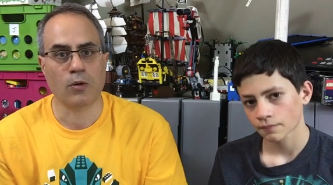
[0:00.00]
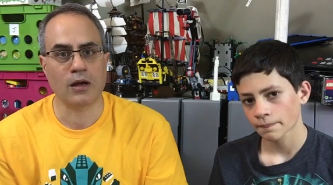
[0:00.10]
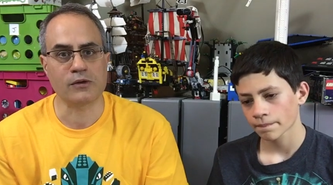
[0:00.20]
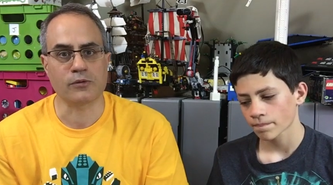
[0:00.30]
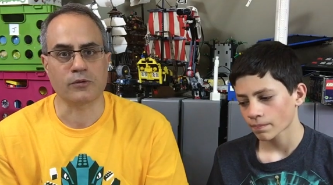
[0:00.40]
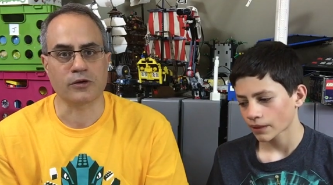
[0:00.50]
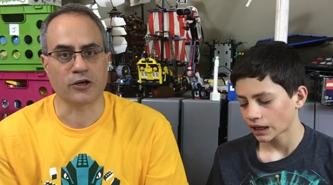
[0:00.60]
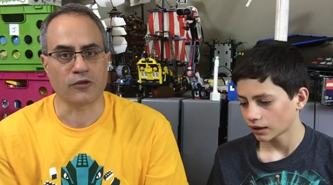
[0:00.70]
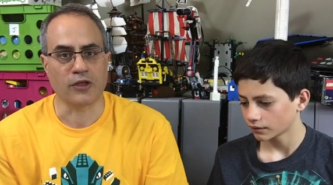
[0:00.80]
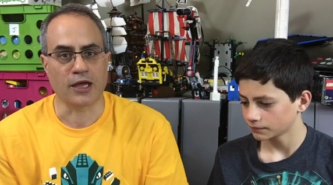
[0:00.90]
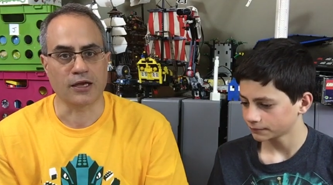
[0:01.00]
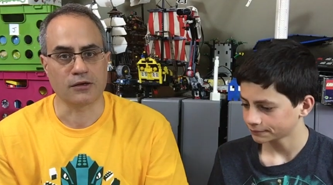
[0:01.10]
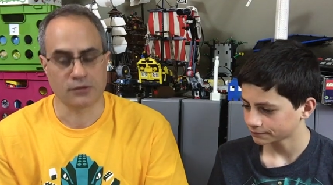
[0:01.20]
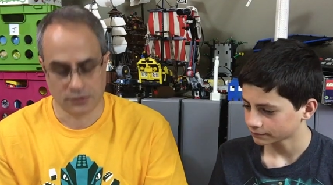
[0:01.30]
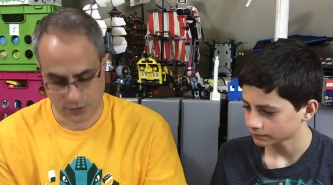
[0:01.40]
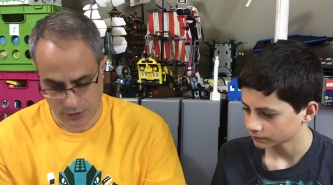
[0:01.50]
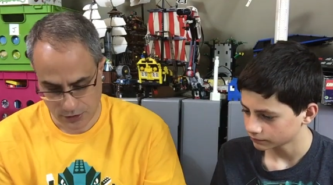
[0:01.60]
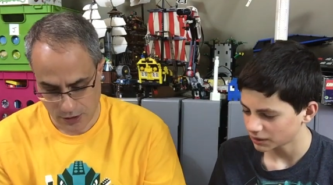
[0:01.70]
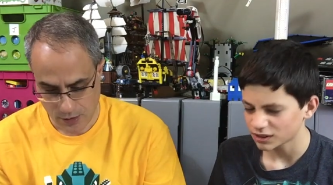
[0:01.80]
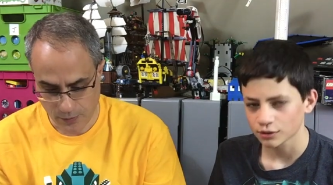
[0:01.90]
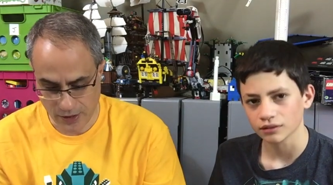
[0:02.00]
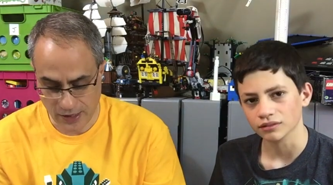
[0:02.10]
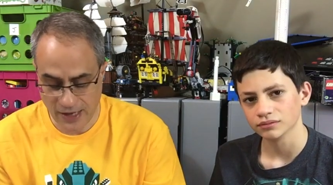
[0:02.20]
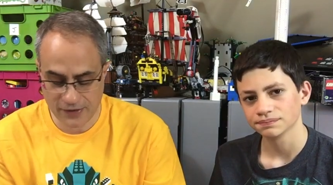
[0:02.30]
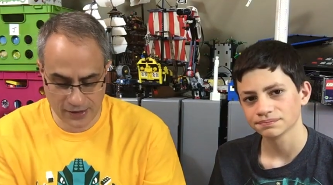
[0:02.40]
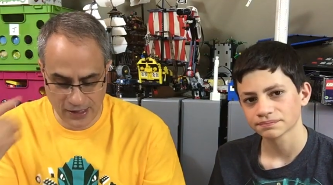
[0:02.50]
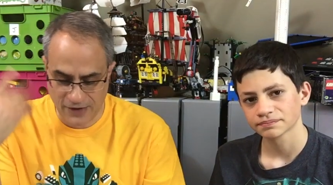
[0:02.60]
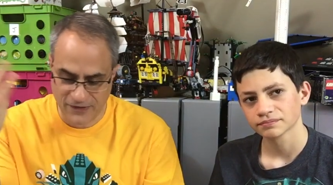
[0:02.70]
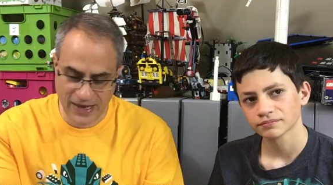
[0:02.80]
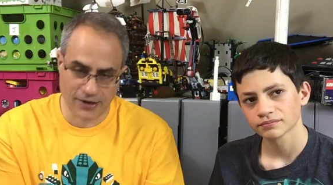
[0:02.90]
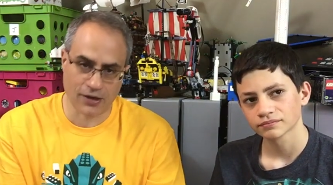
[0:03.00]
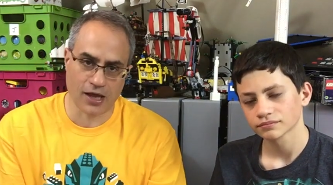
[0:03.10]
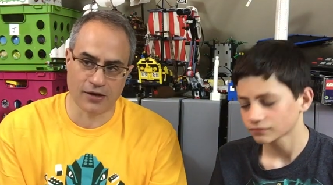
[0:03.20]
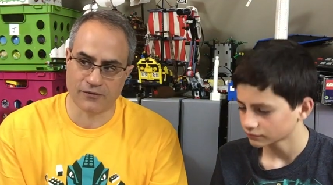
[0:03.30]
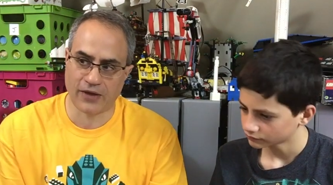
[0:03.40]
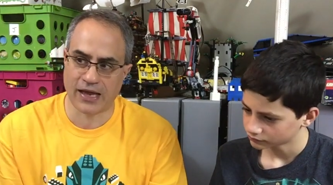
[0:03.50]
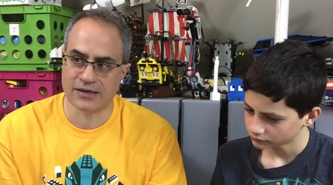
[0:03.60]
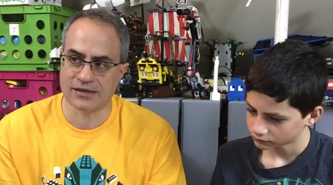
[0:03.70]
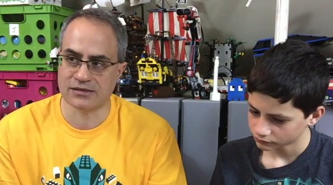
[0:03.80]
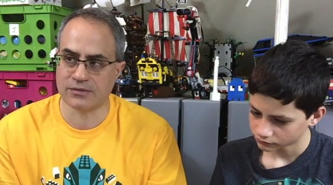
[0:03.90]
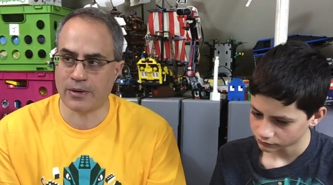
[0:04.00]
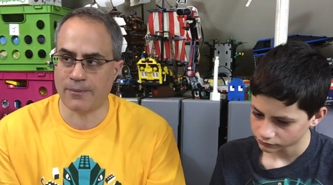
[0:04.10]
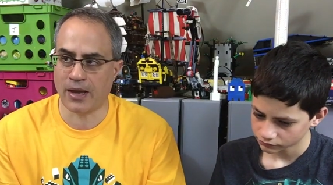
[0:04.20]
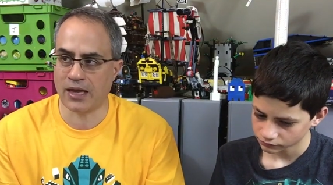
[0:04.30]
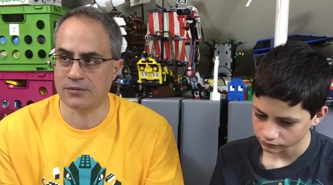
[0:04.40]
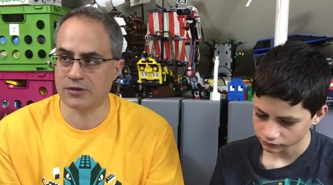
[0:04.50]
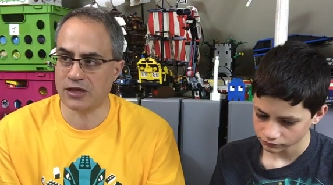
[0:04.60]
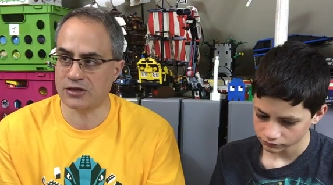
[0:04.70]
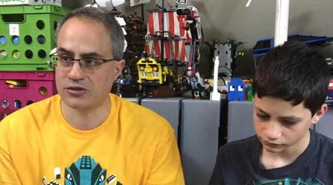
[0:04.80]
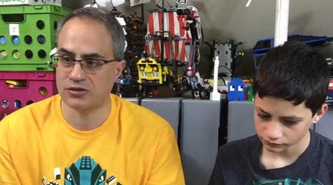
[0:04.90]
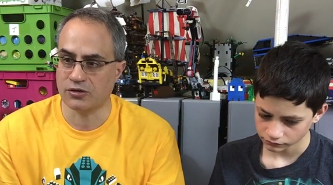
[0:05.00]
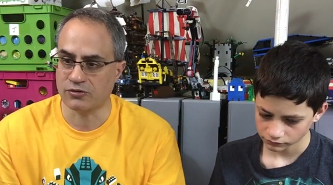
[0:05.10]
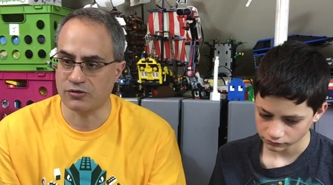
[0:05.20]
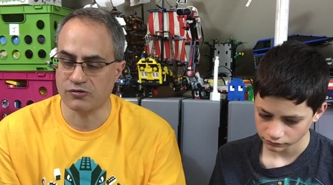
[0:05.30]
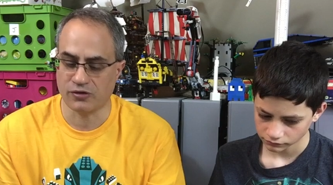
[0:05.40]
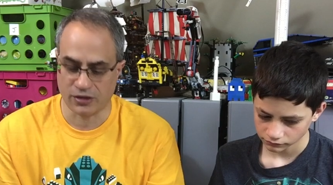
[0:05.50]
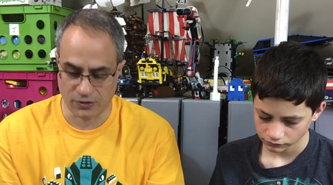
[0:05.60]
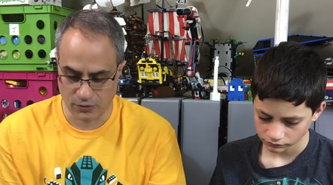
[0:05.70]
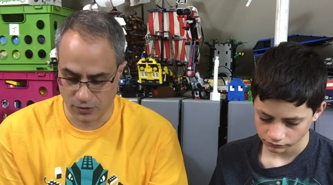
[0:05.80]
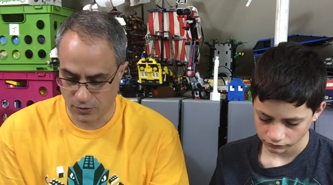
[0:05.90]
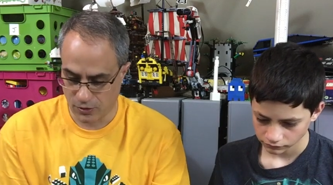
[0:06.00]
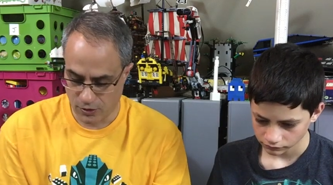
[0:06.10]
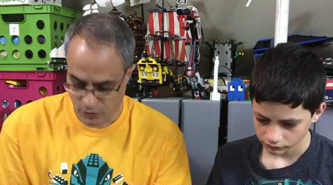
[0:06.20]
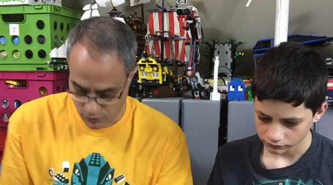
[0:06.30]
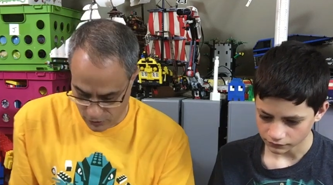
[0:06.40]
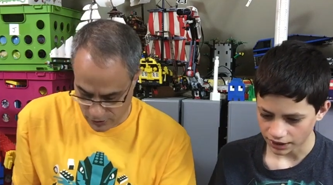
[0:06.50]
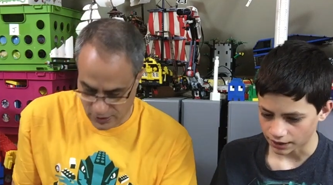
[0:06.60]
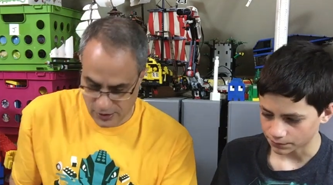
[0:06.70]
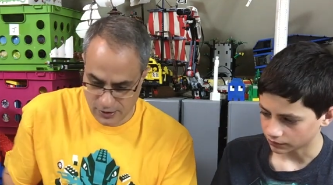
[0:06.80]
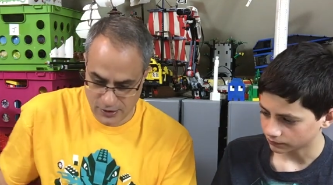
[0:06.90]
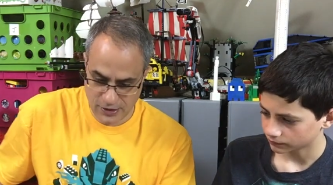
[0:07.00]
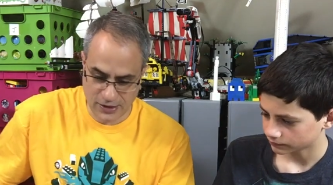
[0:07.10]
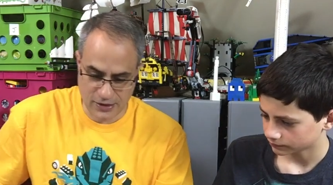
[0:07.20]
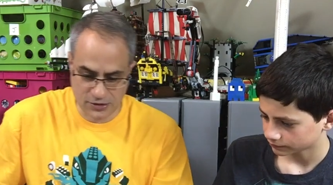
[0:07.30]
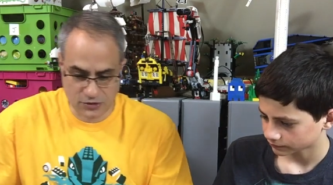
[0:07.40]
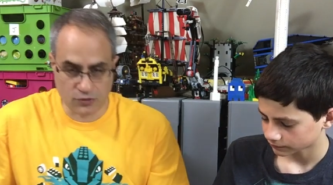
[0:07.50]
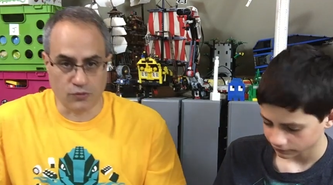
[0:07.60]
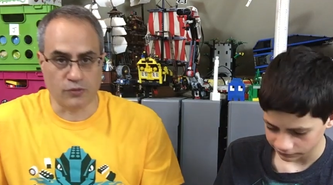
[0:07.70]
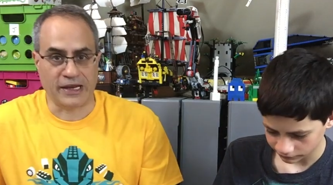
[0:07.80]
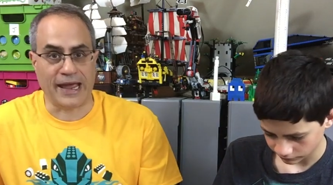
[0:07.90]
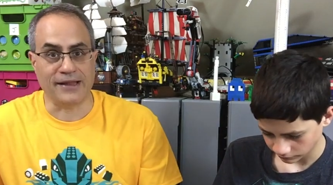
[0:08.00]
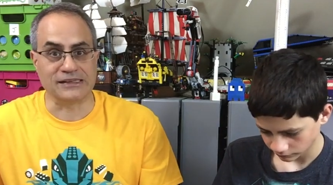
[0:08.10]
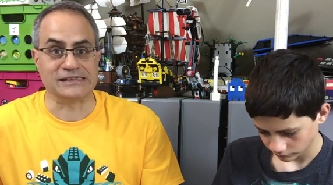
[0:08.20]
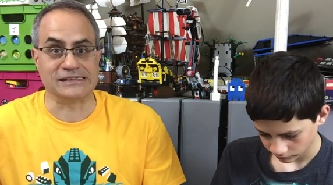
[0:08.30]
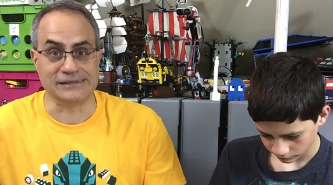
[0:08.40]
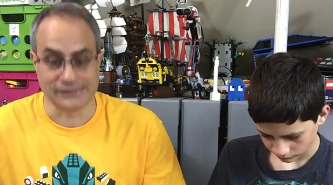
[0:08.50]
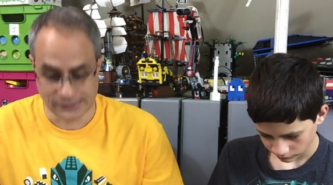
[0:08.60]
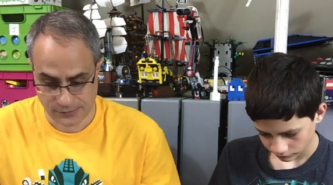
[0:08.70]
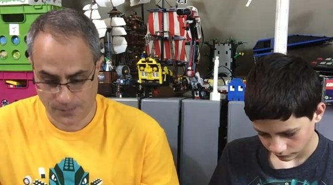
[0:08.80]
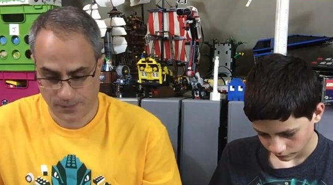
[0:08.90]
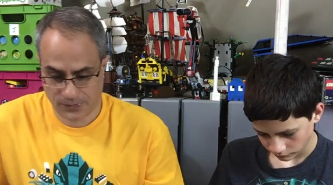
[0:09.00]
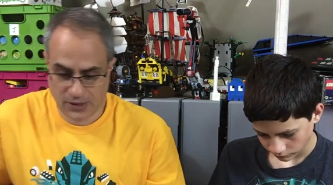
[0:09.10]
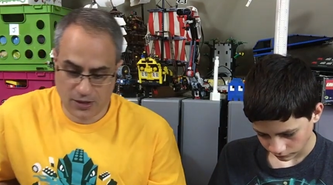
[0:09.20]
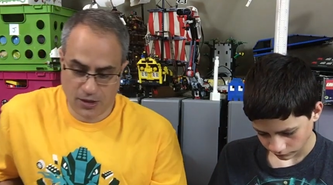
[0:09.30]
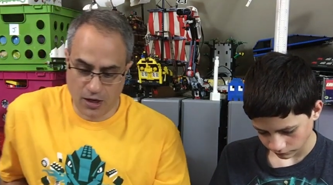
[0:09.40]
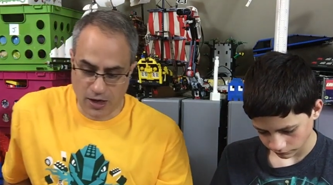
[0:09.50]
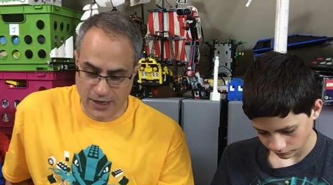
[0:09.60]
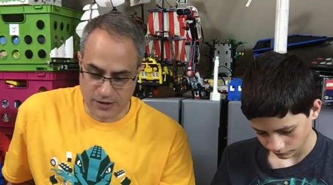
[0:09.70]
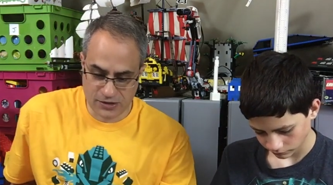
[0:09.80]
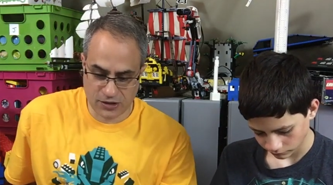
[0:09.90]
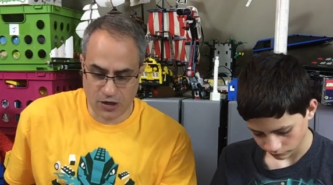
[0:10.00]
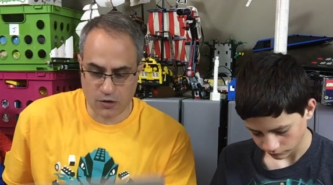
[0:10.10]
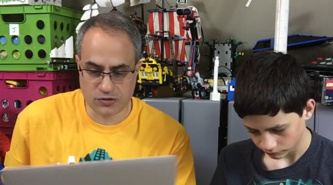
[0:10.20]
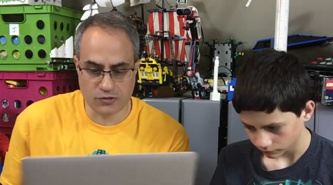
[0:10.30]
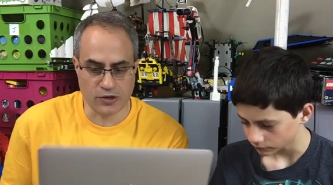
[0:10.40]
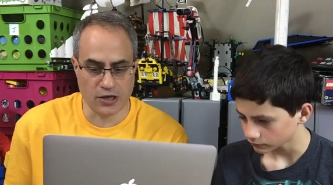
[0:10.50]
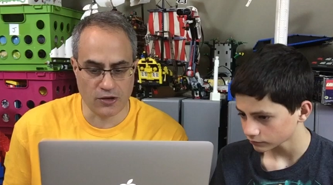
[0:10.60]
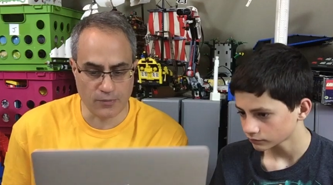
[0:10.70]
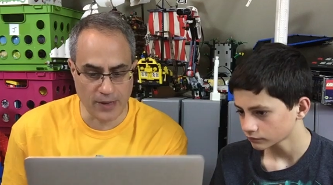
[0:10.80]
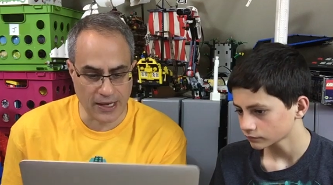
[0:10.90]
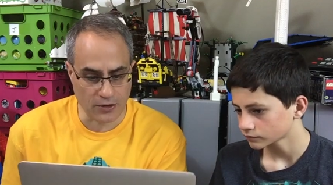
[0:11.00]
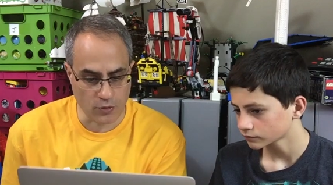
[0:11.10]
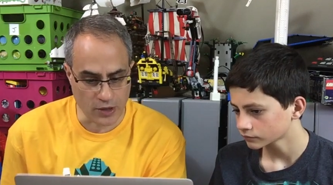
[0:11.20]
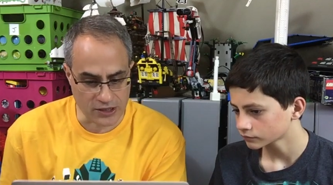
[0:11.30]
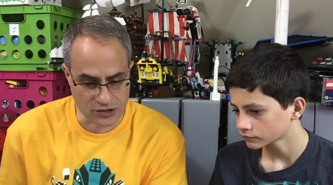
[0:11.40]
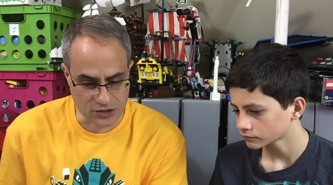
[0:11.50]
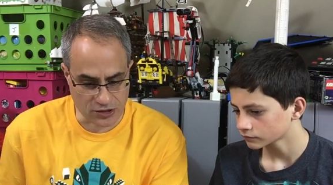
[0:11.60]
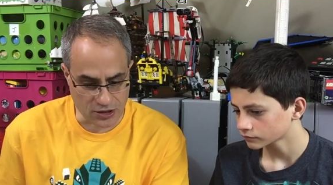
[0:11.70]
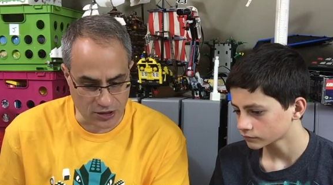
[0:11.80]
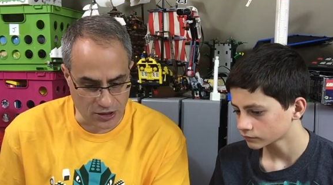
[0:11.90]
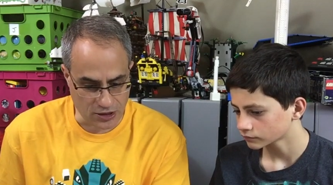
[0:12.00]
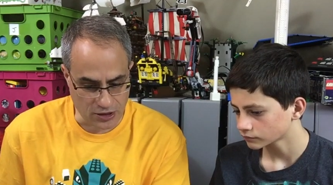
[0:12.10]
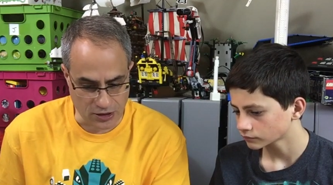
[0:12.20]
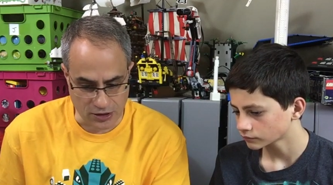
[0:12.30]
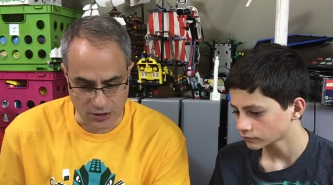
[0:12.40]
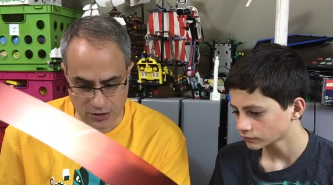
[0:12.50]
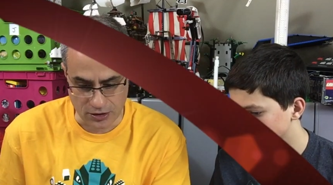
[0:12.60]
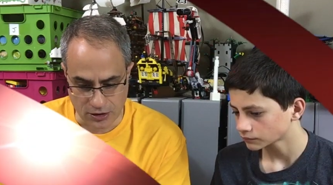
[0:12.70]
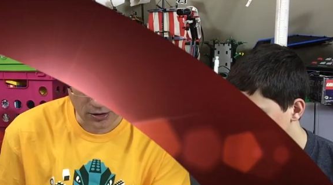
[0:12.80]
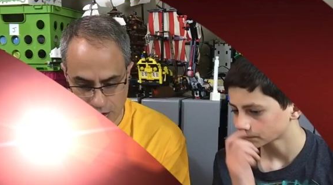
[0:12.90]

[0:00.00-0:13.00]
Speaker 1: why I would want to do that. Me too. But I, yeah, I've had a lot of ideas in my mind. They just don't usually happen. Get into reality. All right, let's go to another back question.